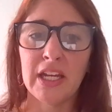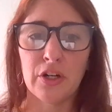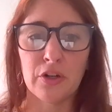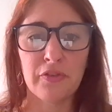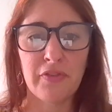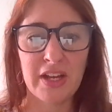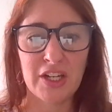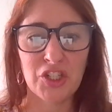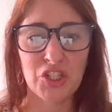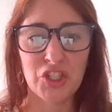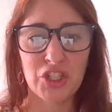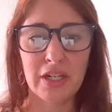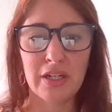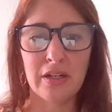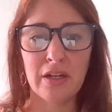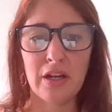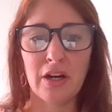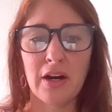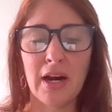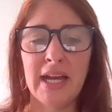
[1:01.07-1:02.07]

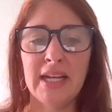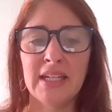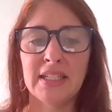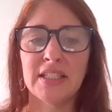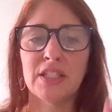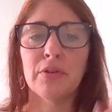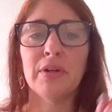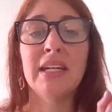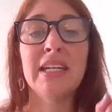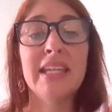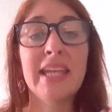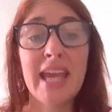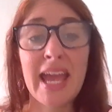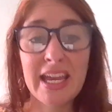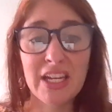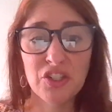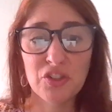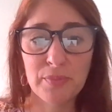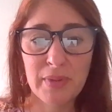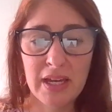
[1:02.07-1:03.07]
intervention, all right? So
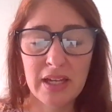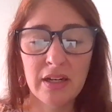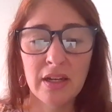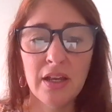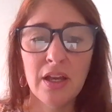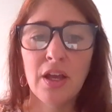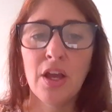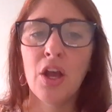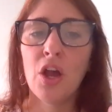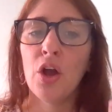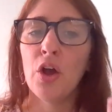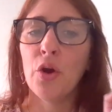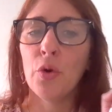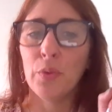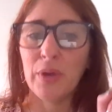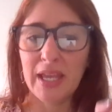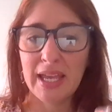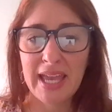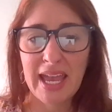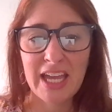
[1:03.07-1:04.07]
engagement.
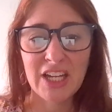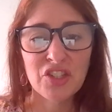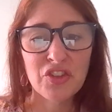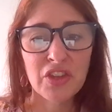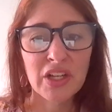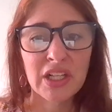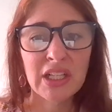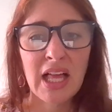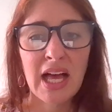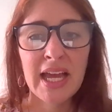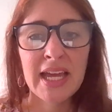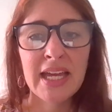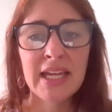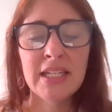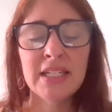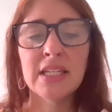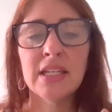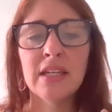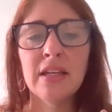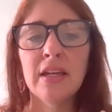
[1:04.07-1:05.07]
We engage the
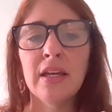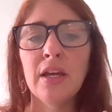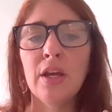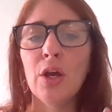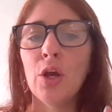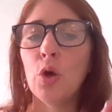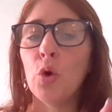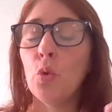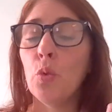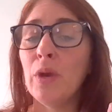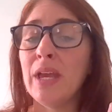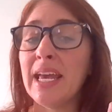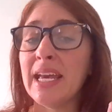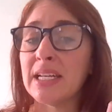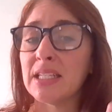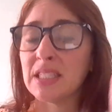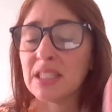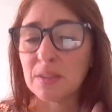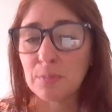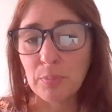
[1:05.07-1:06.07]
client, we
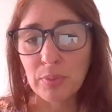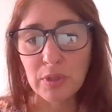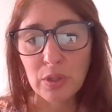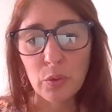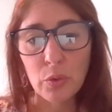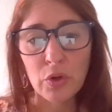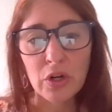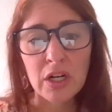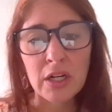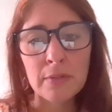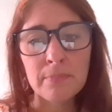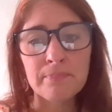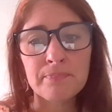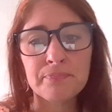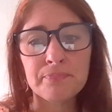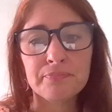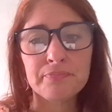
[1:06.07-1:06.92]
explore,